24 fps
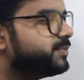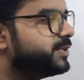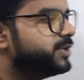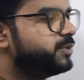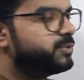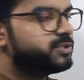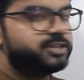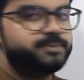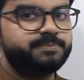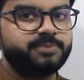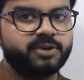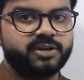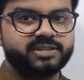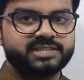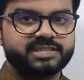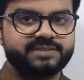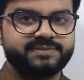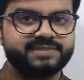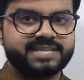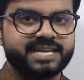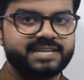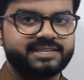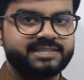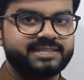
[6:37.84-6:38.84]
we use in
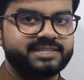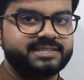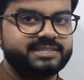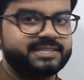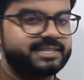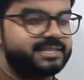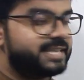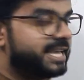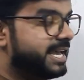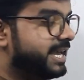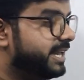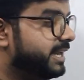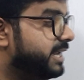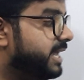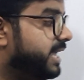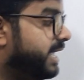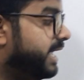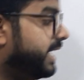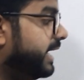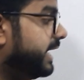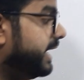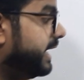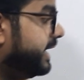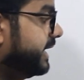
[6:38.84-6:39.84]
positive sentences, and
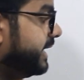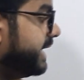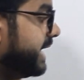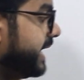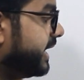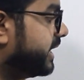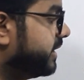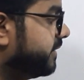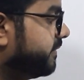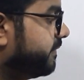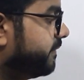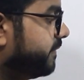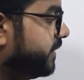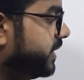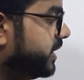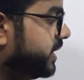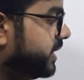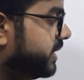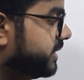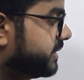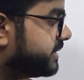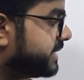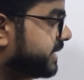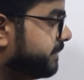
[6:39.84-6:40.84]
in negative
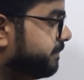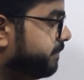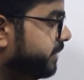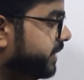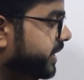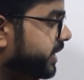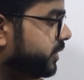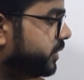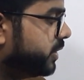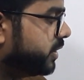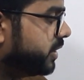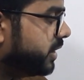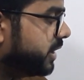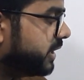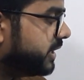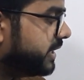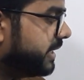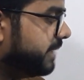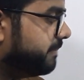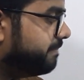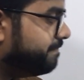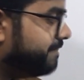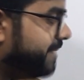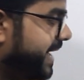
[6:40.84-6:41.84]
we simply
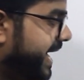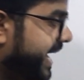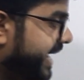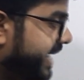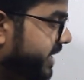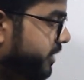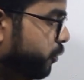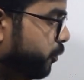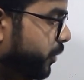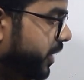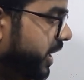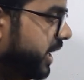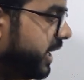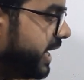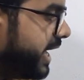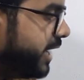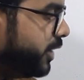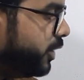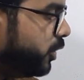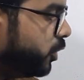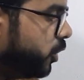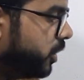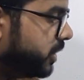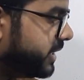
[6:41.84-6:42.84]
combine will
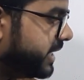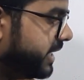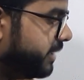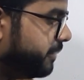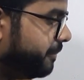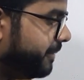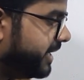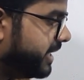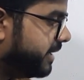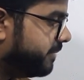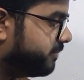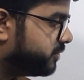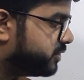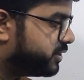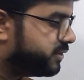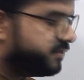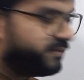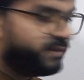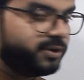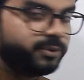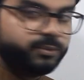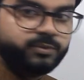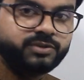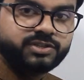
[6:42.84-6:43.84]
and not and it becomes
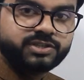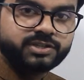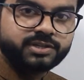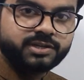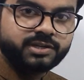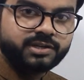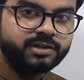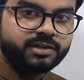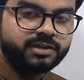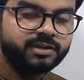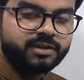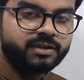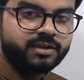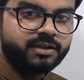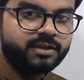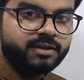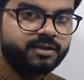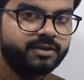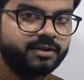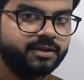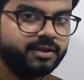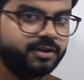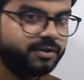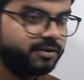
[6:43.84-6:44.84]
won't.
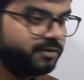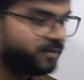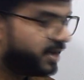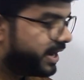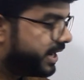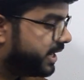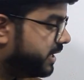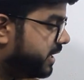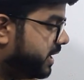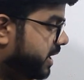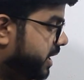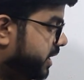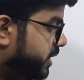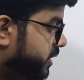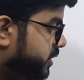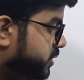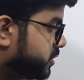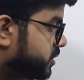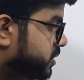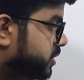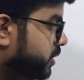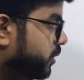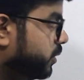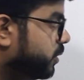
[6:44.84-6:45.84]
Right?
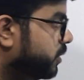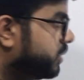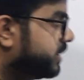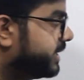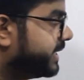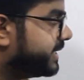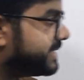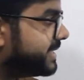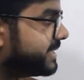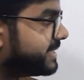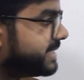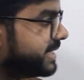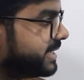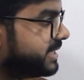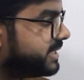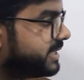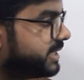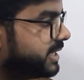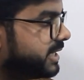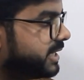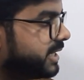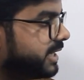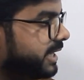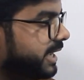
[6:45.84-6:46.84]
So this is
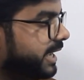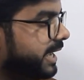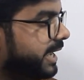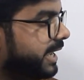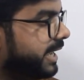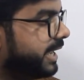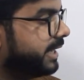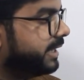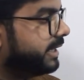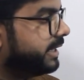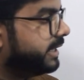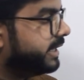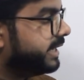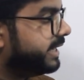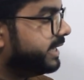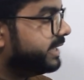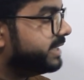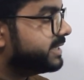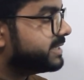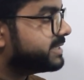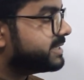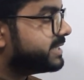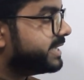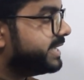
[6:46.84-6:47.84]
it, and
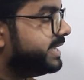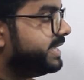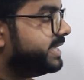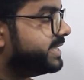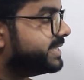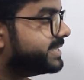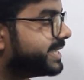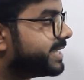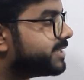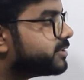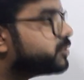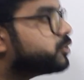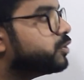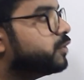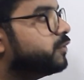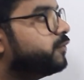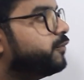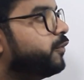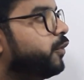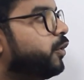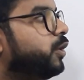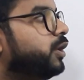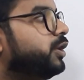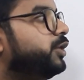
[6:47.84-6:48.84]
it is easiest
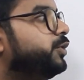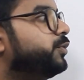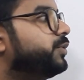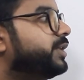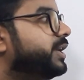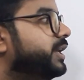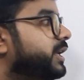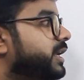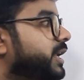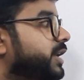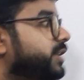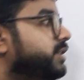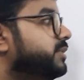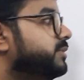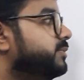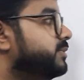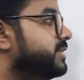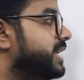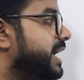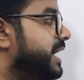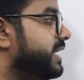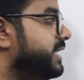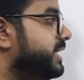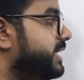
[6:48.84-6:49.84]
of all. You can
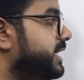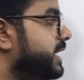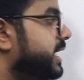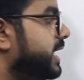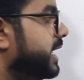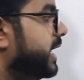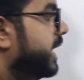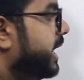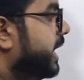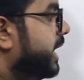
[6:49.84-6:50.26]
use any